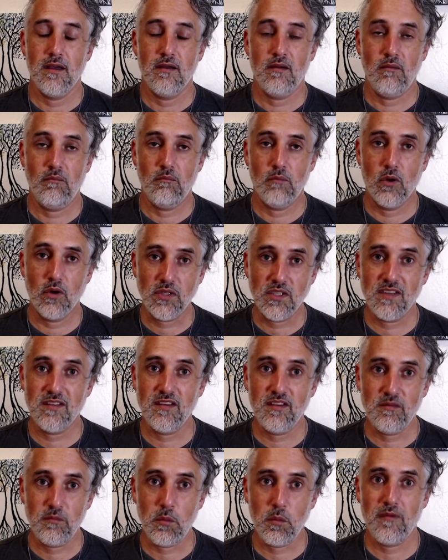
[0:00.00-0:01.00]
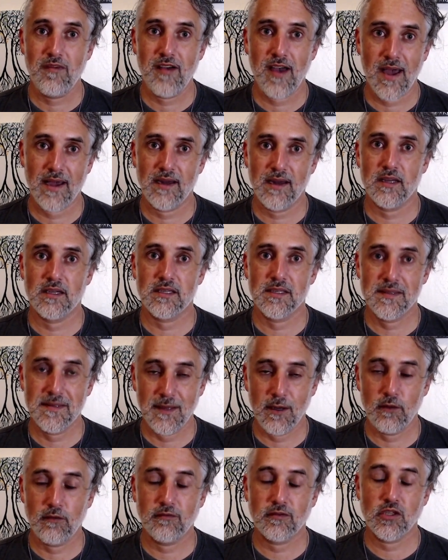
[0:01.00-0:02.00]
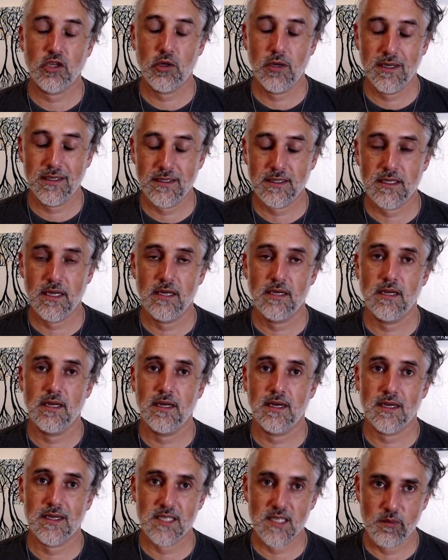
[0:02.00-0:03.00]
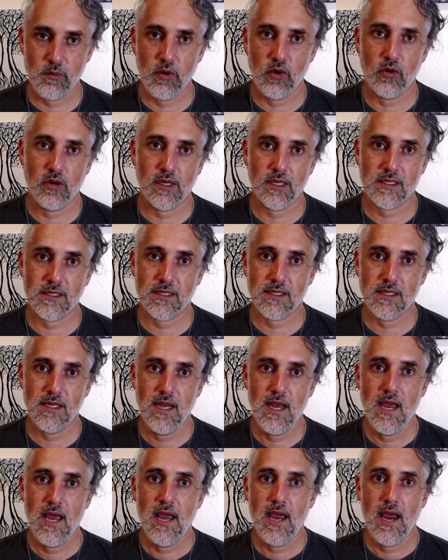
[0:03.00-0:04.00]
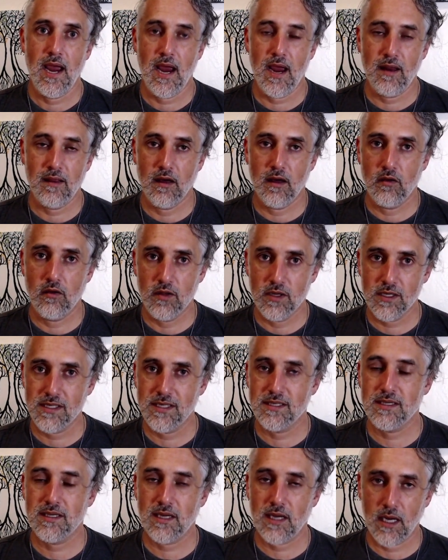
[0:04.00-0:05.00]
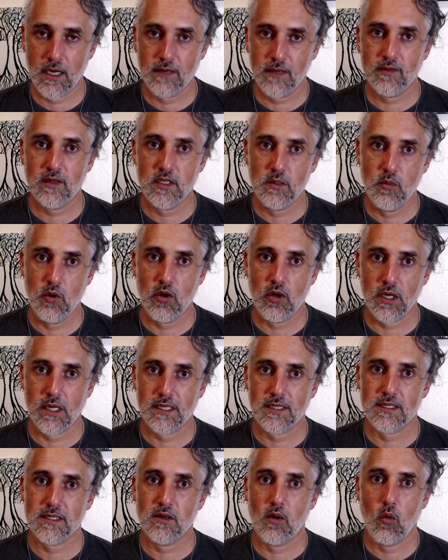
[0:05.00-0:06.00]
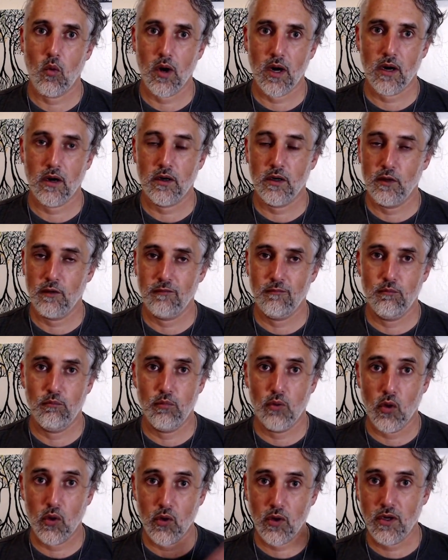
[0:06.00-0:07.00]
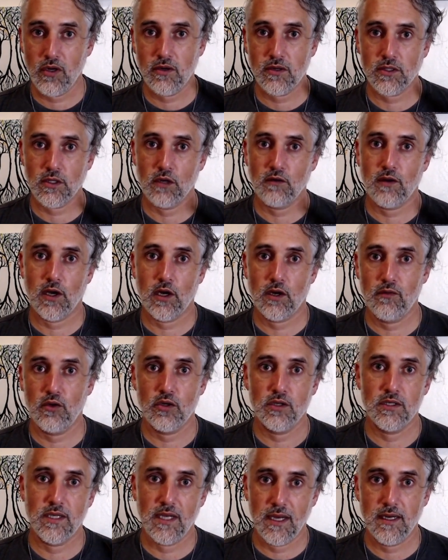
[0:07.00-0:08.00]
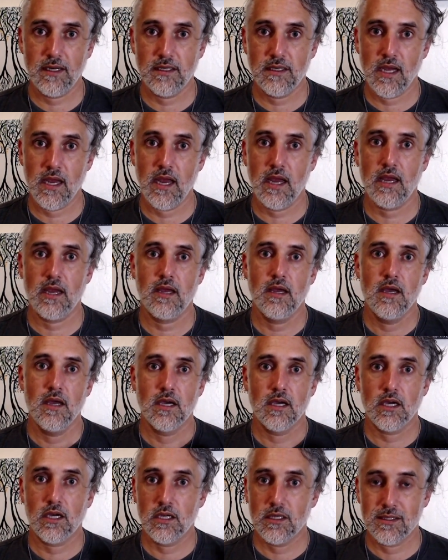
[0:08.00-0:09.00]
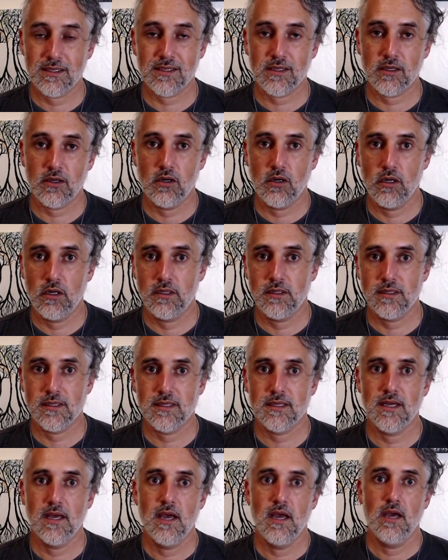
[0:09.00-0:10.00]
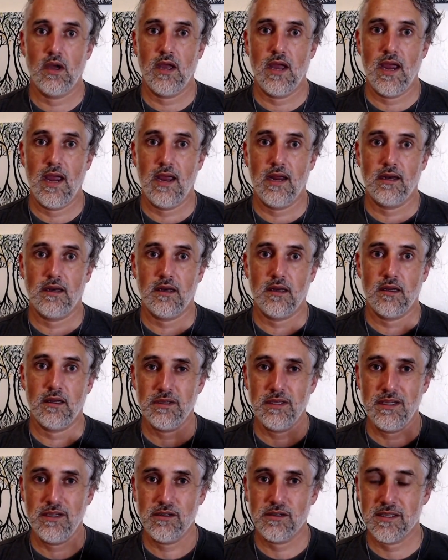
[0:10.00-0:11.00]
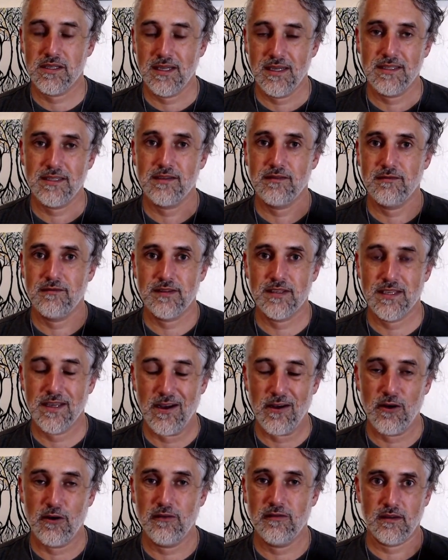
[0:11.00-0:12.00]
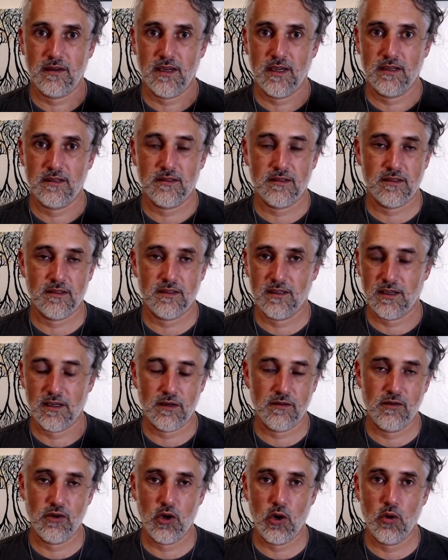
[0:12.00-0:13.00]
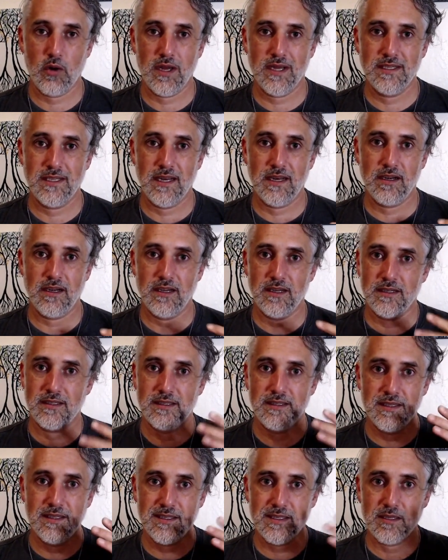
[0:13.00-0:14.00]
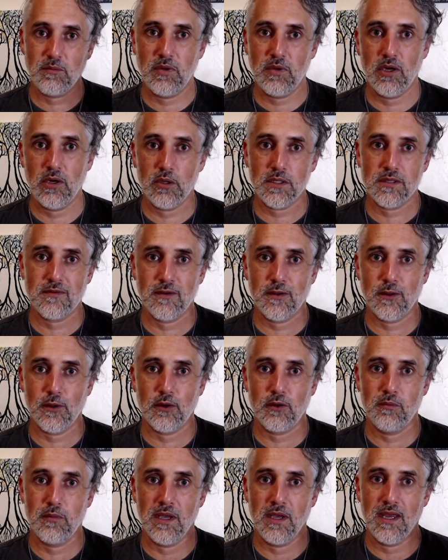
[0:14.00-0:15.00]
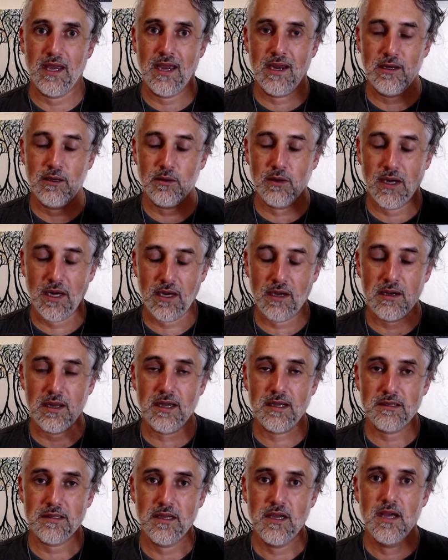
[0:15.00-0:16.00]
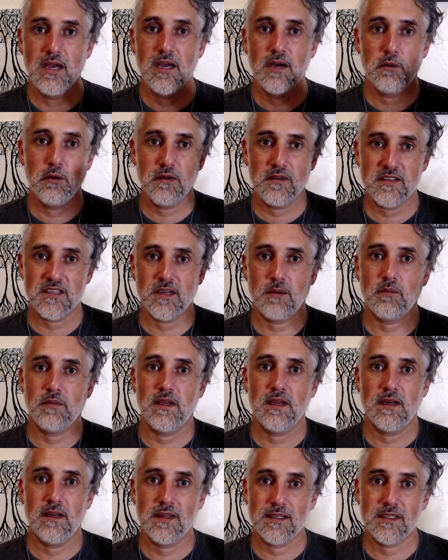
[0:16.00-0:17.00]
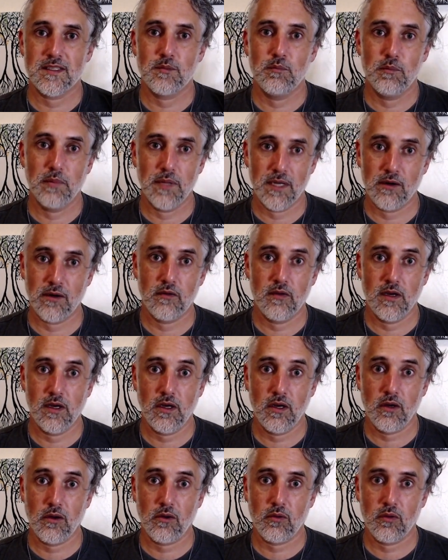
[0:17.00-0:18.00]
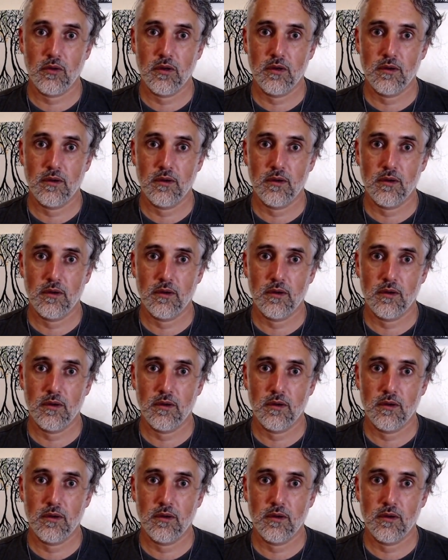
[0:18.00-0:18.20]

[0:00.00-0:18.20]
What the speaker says: most of them have had a self-transcendent experience. And this is a kind of experience where you've broken yourself out of your day-to-day concerns, and your sense of self and kind of your own identity disappears for a little bit, and you connect with something that's bigger than you.